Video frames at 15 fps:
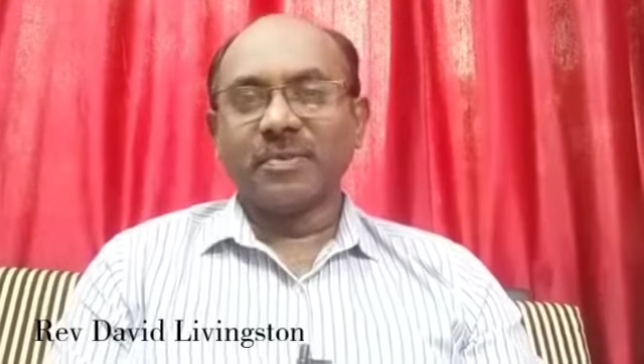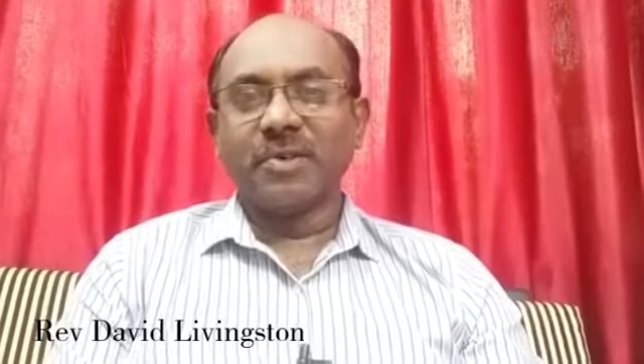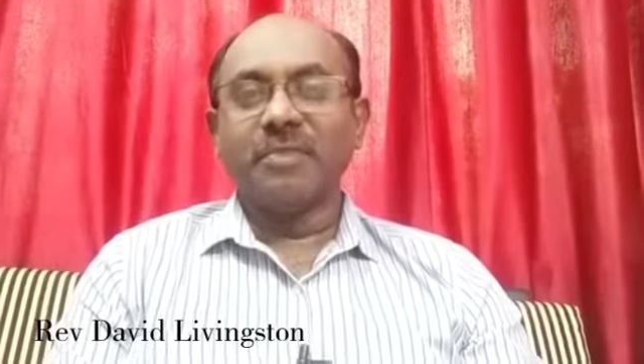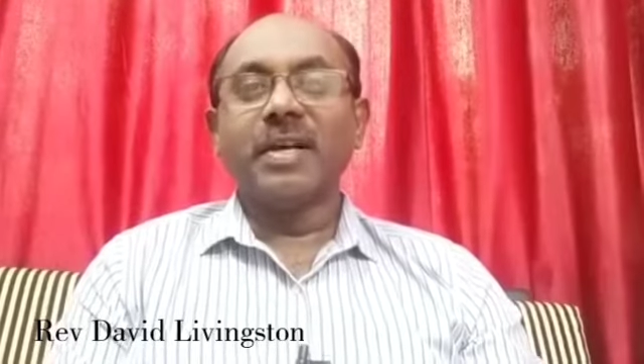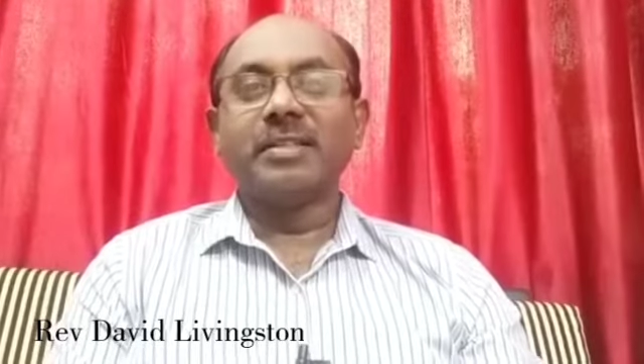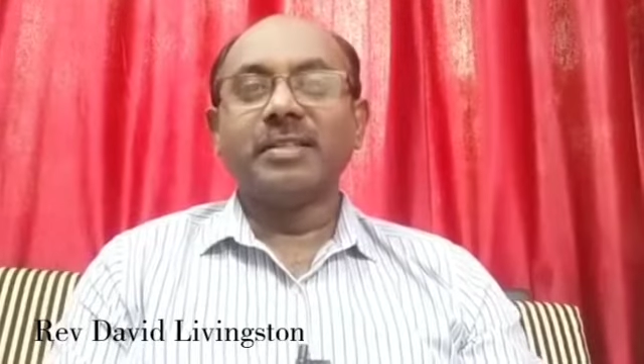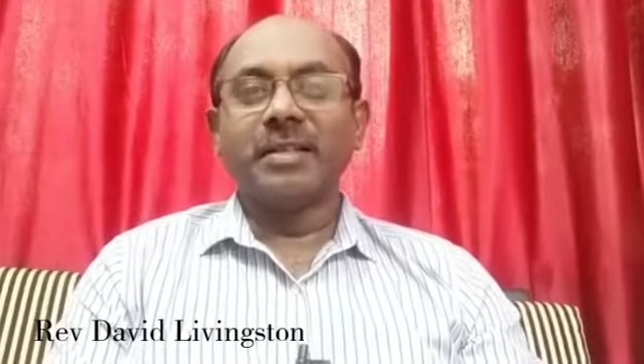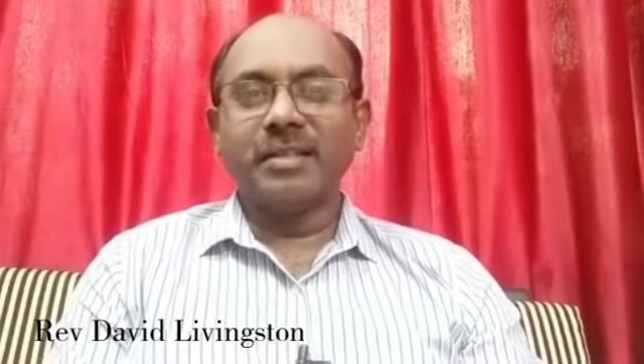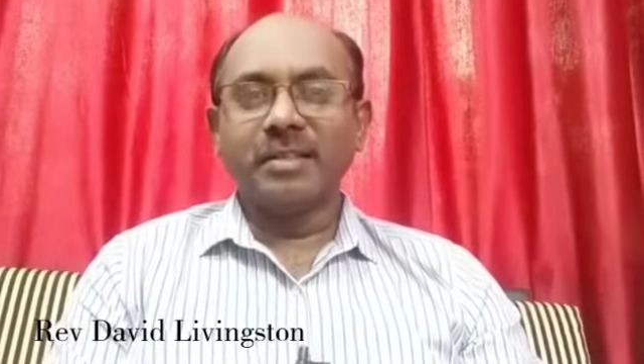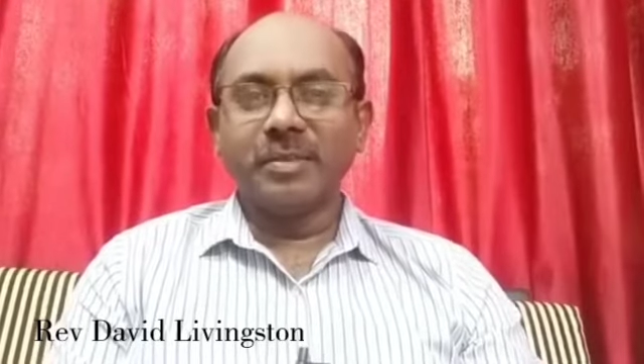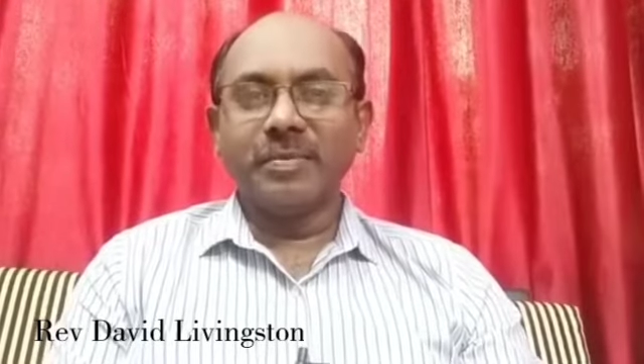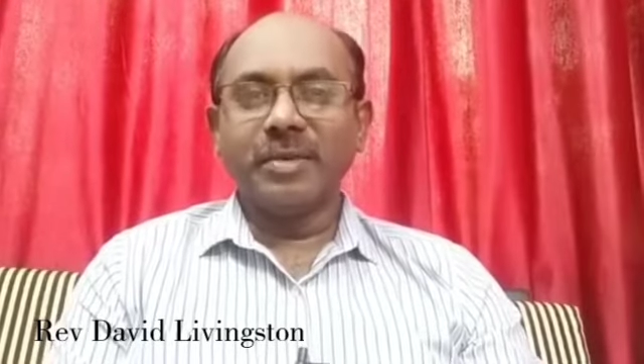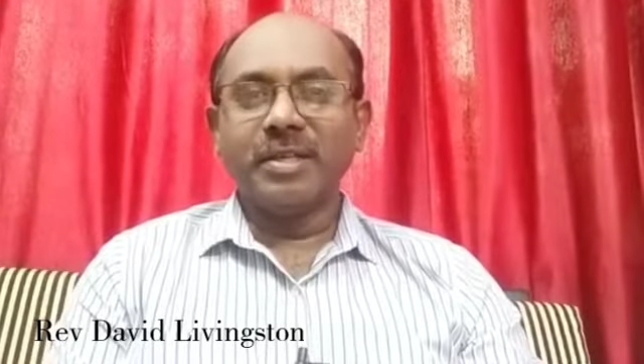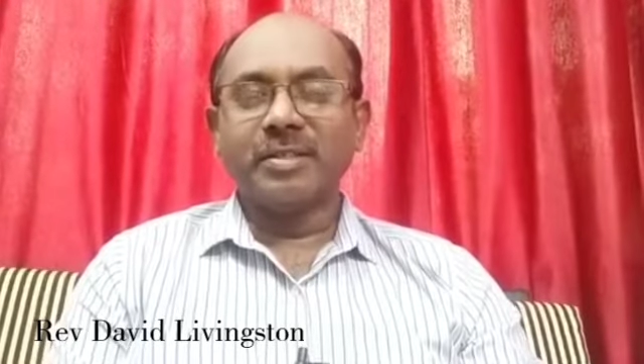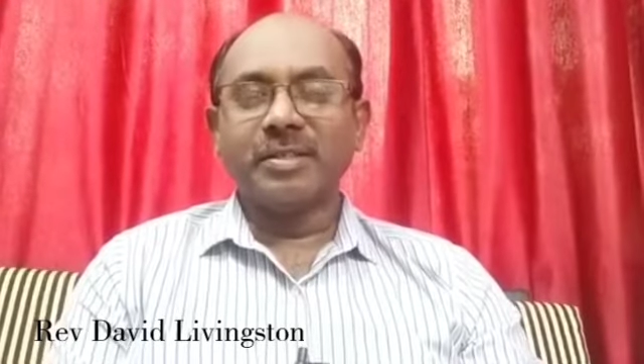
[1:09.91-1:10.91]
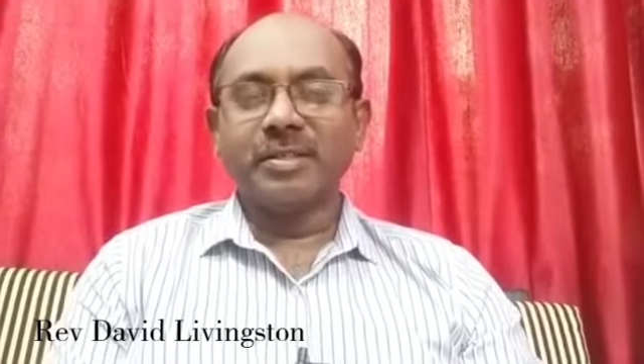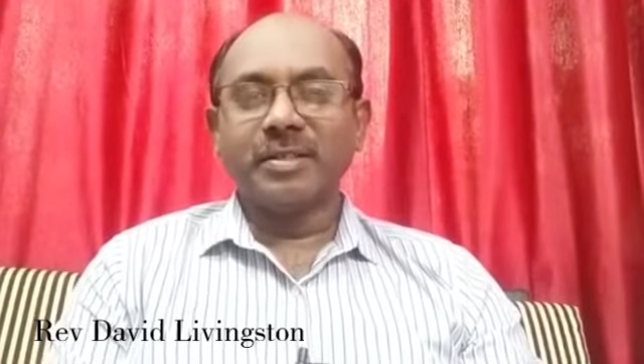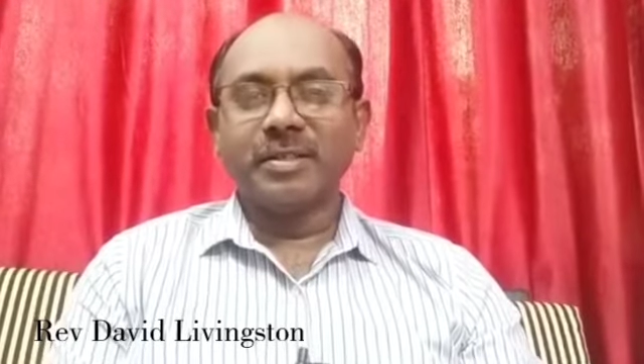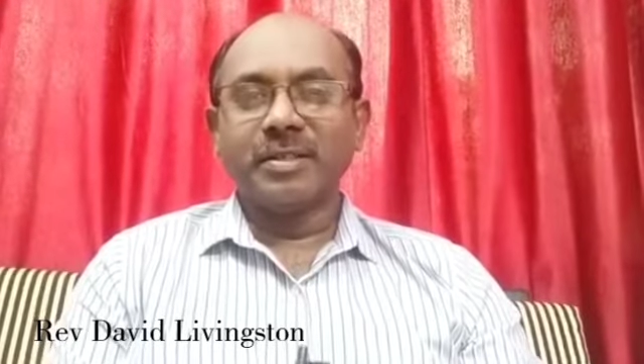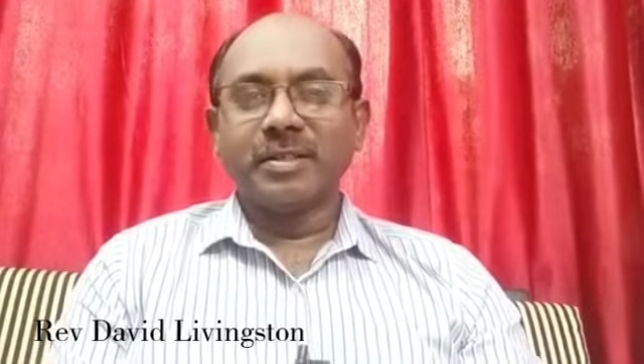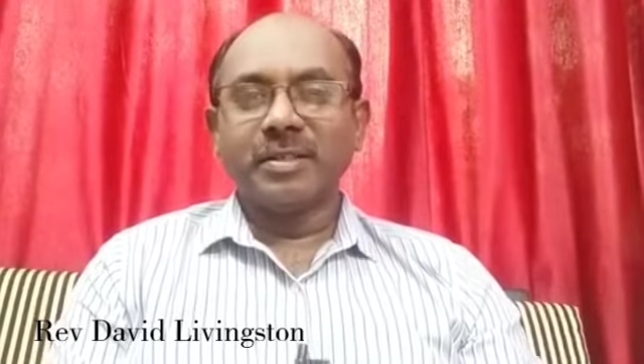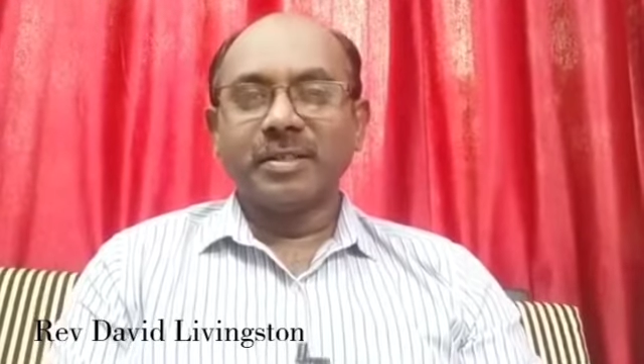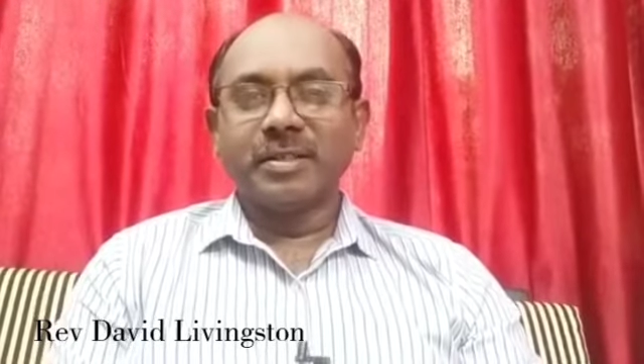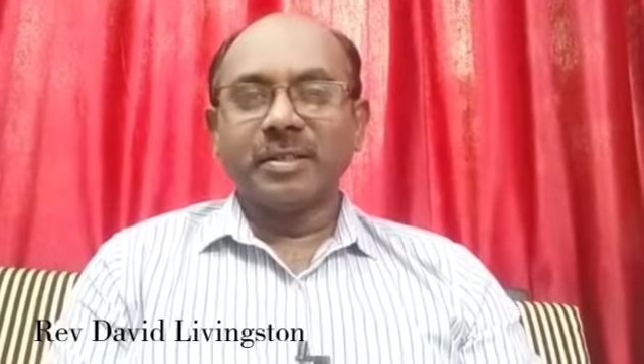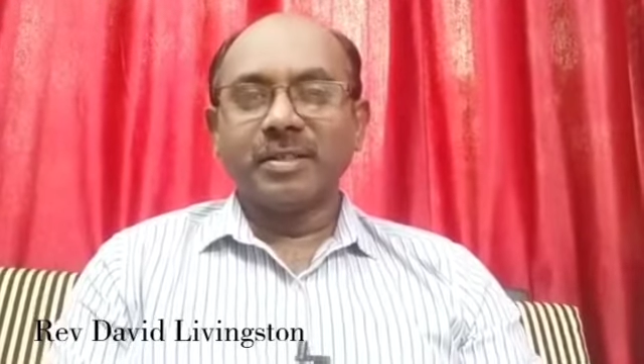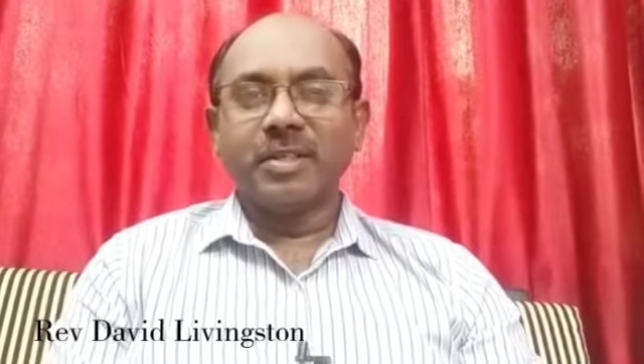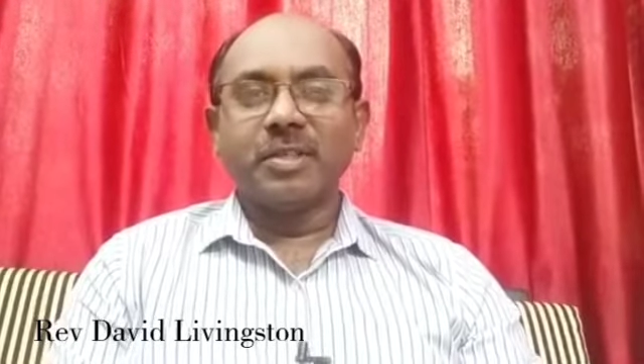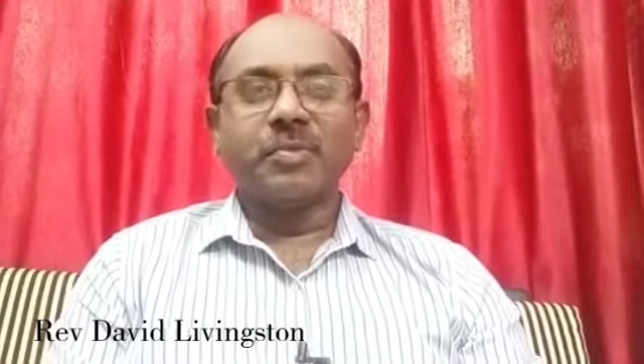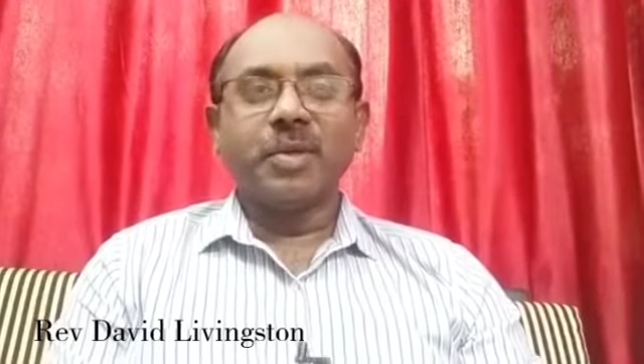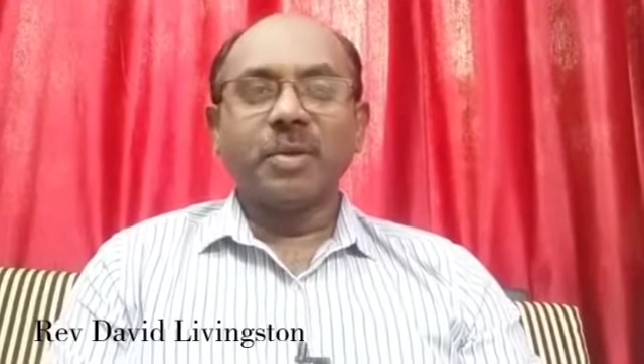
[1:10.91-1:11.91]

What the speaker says: Evangelism means these